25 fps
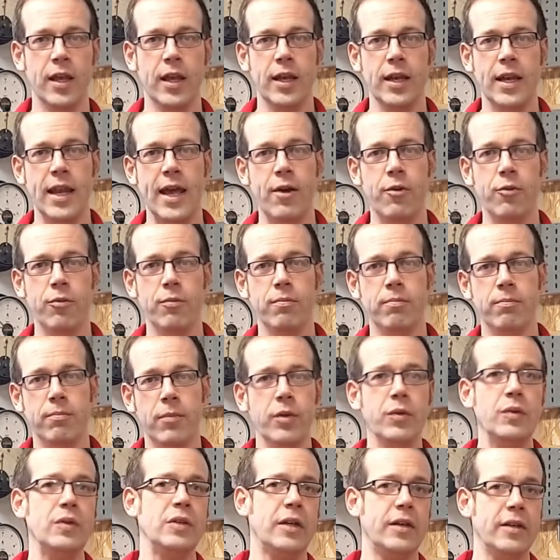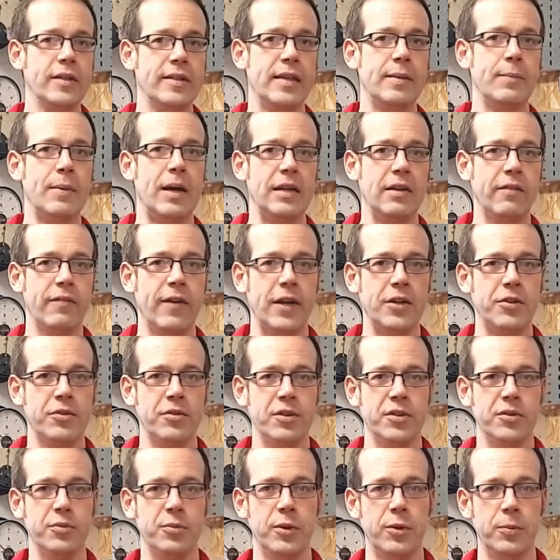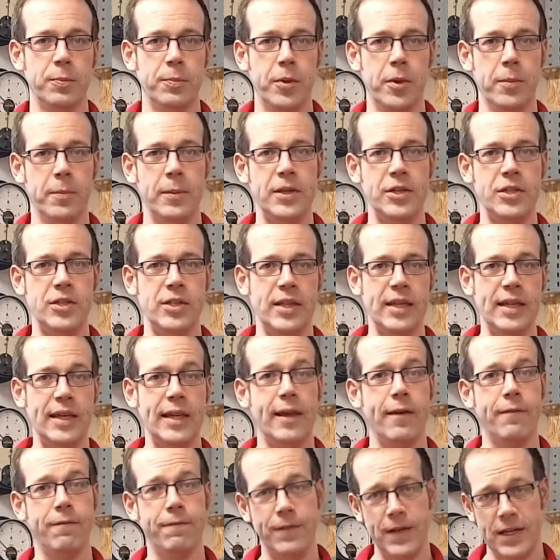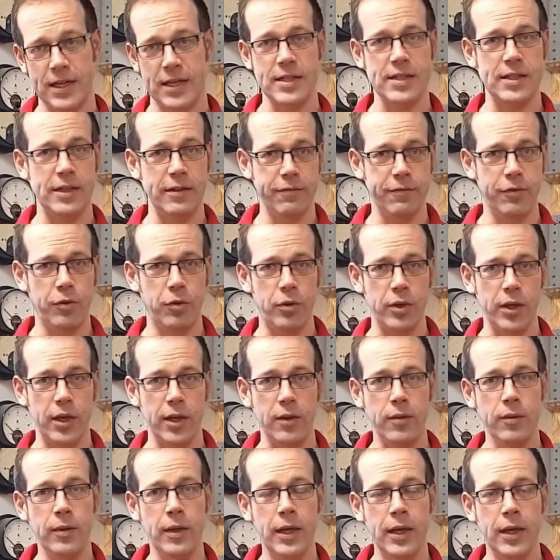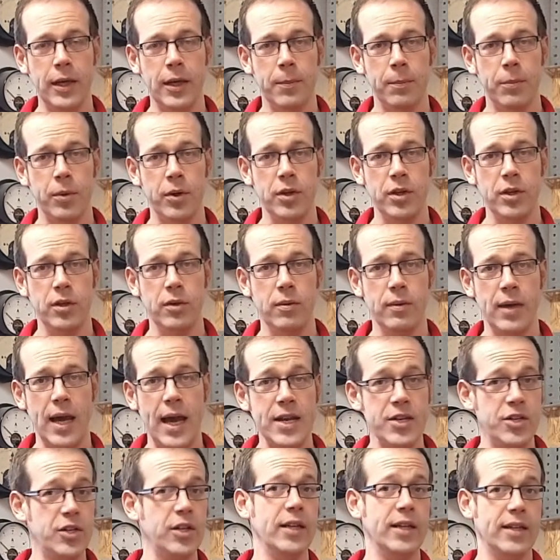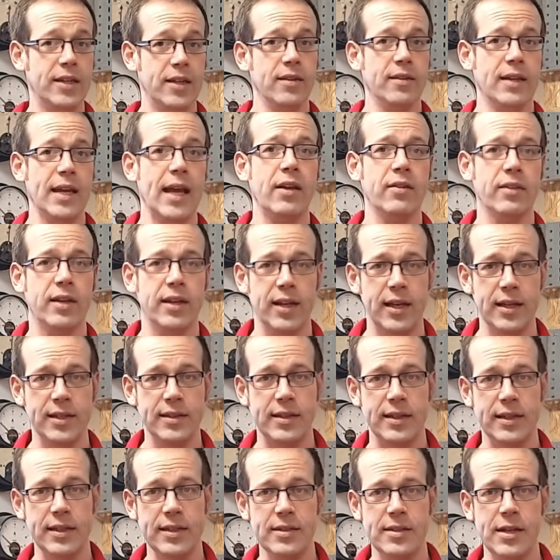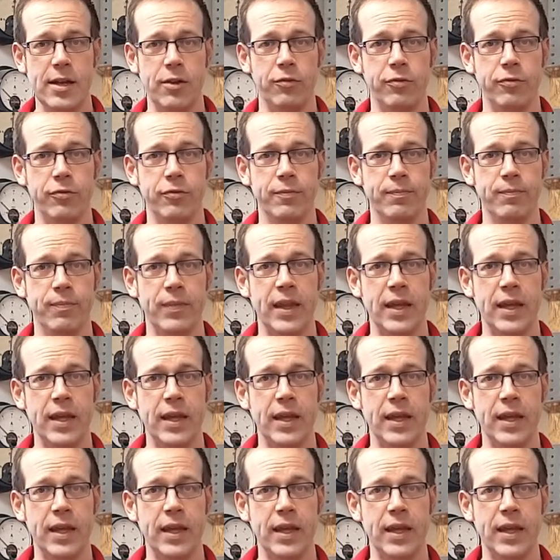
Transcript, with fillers: Now, most lighting manufacturers will publish the efficacy for you, but you actually can calculate it yourself.